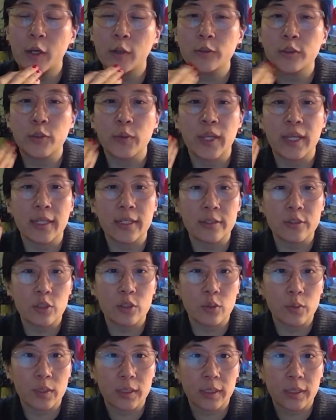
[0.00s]
also get
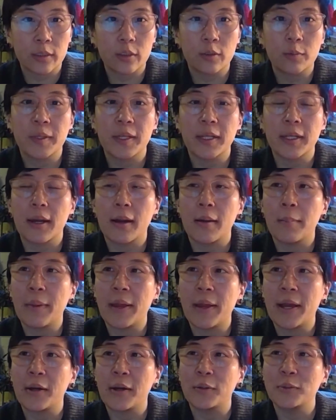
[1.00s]
into a little bit
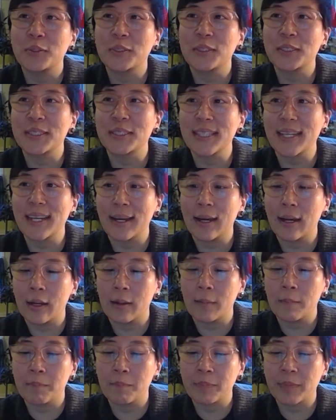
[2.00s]
about
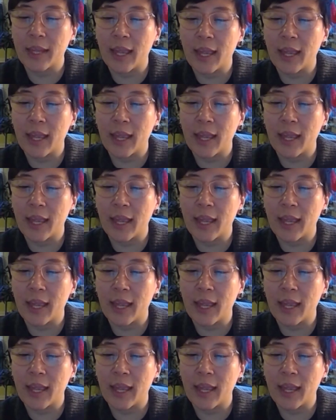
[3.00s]
um,